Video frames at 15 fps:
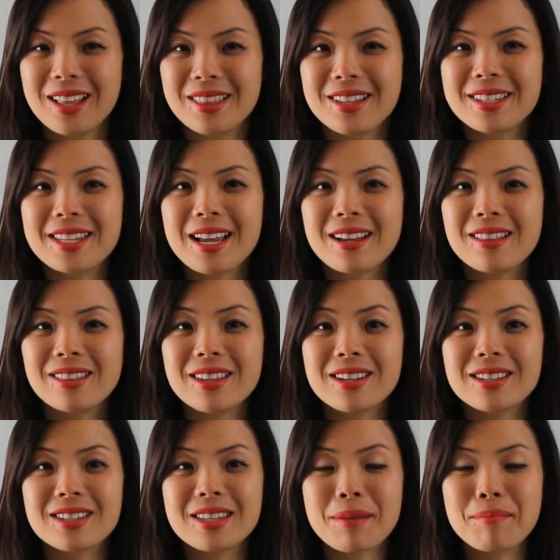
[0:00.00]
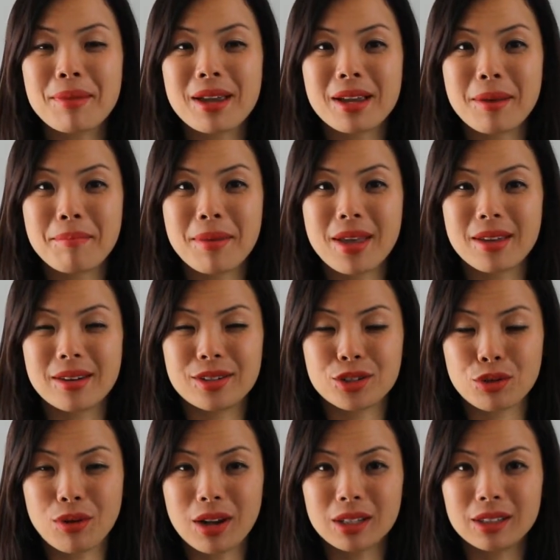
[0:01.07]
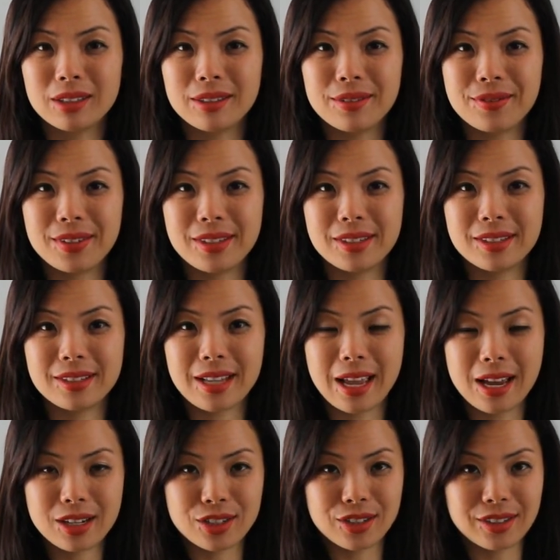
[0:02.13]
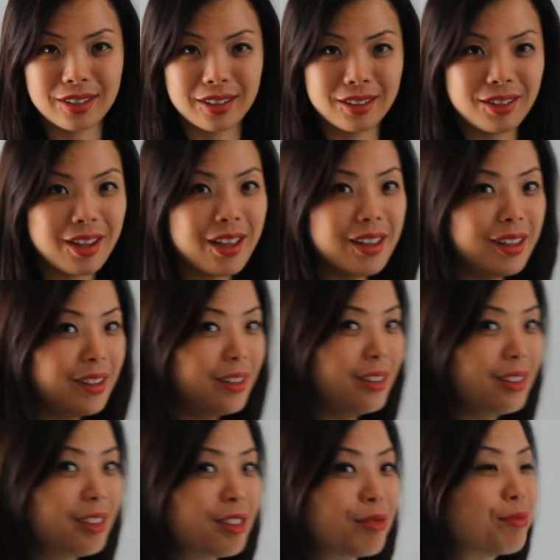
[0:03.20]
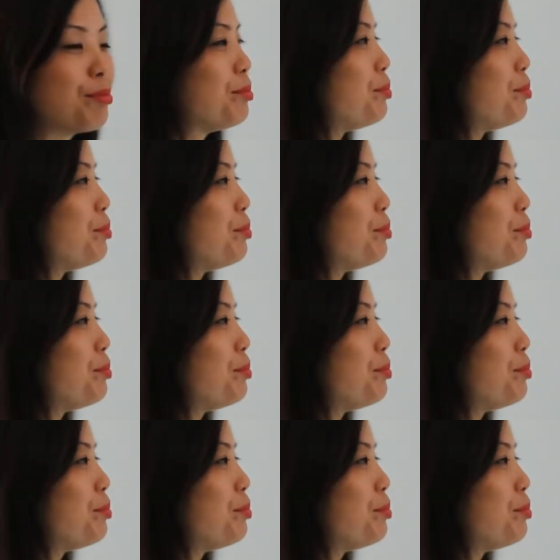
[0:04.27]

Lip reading: The second things that make a man attractive, it is actually his